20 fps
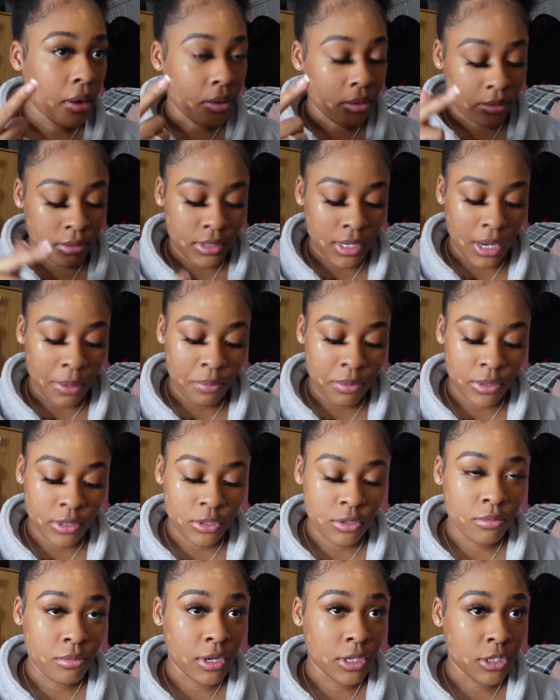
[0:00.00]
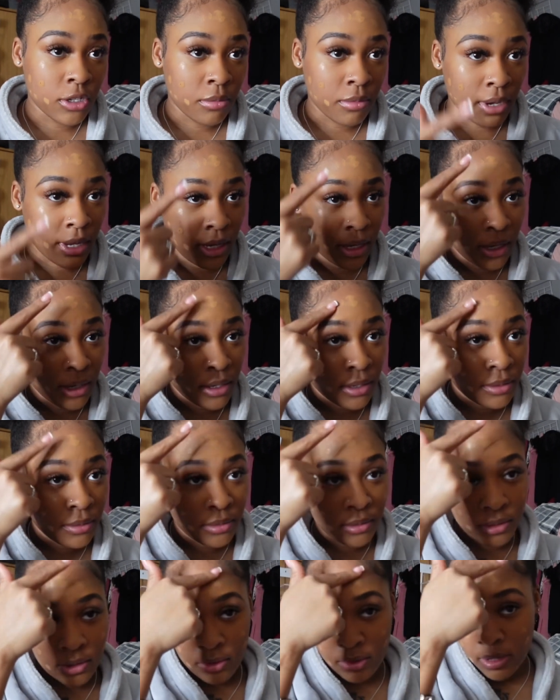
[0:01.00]
Which I put too much on my hand,
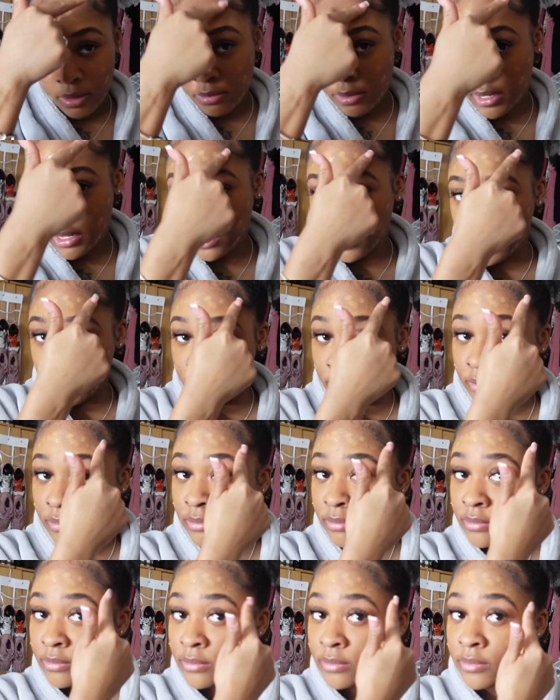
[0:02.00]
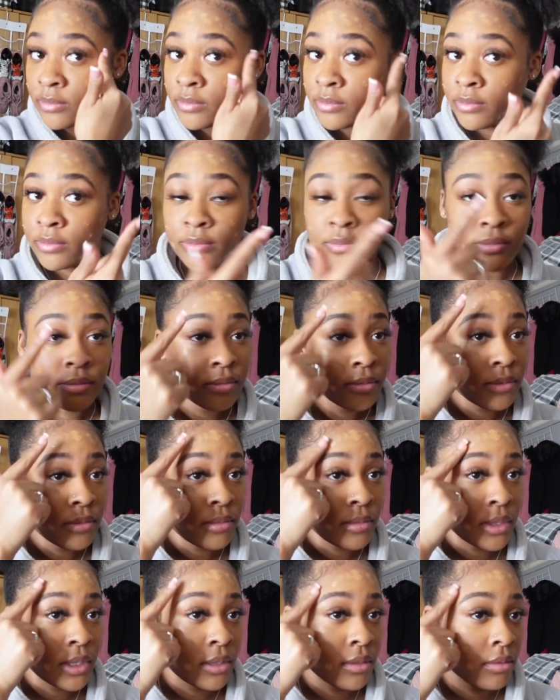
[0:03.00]
so I'm going to have to,
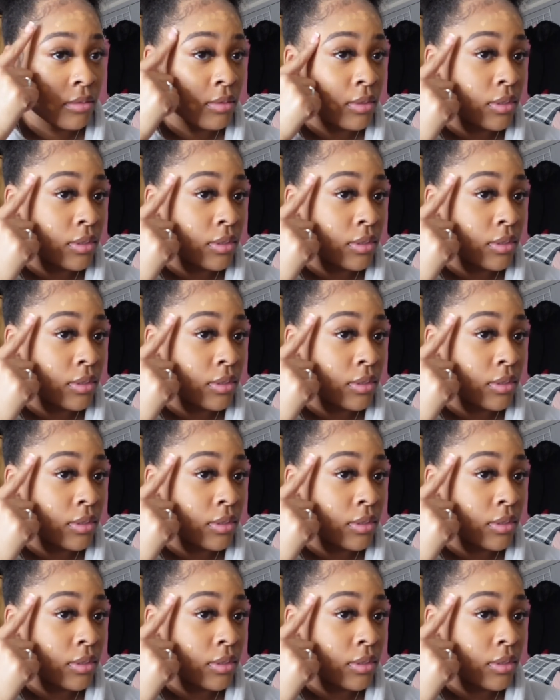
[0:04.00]
I don't